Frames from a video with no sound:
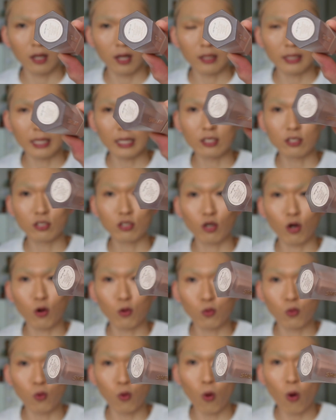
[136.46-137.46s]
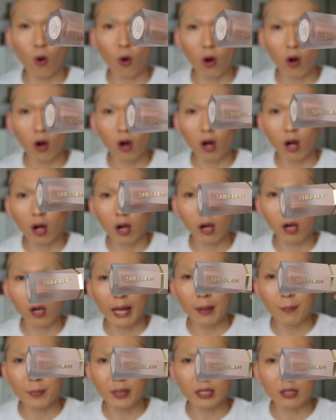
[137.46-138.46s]
That's so cool. I
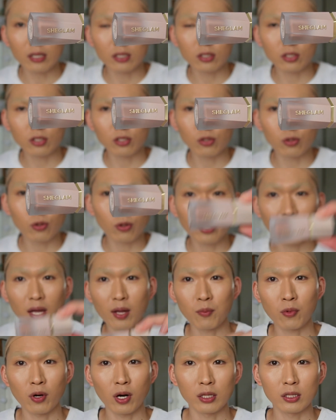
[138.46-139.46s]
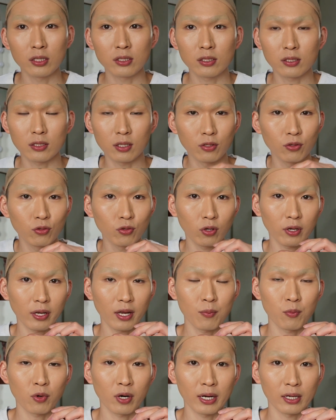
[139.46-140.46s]
mean, this is new camera. This is a new
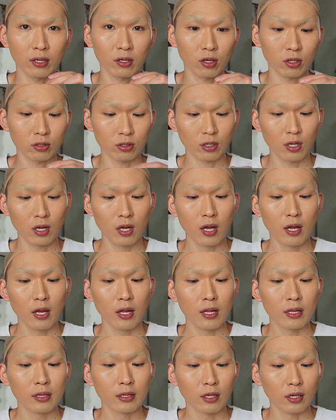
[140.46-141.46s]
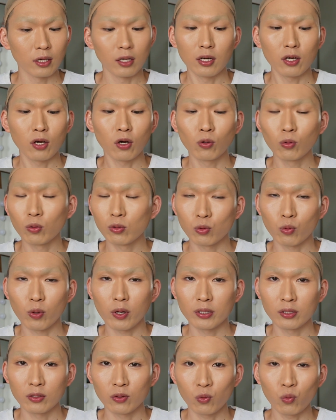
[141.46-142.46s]
camera I got. The old
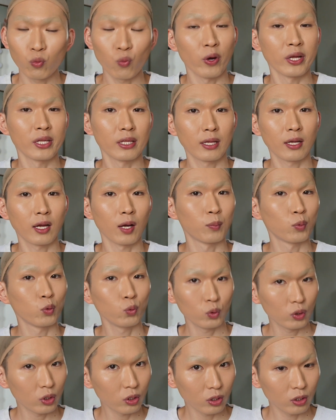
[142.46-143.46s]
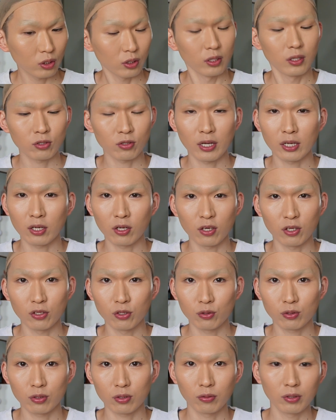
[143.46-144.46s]
one went kaput, so I got a new
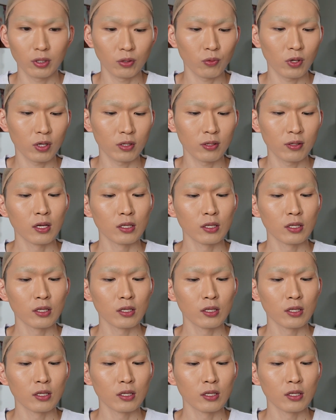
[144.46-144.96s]
Sony one.